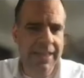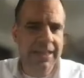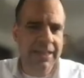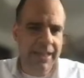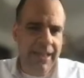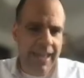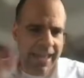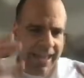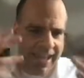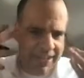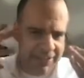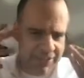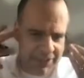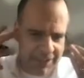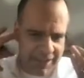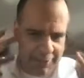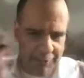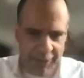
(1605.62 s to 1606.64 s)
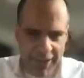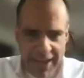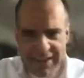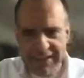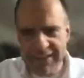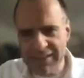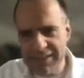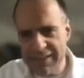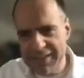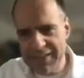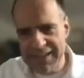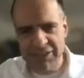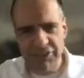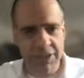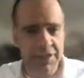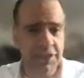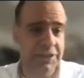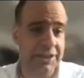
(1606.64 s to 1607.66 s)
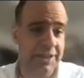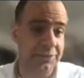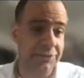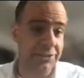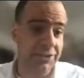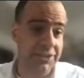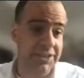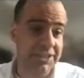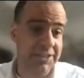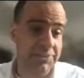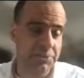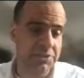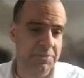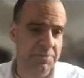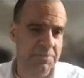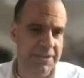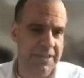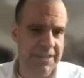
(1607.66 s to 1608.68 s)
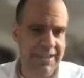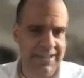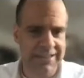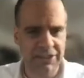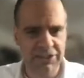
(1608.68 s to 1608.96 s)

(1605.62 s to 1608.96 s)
And in fact, the alternative to this would be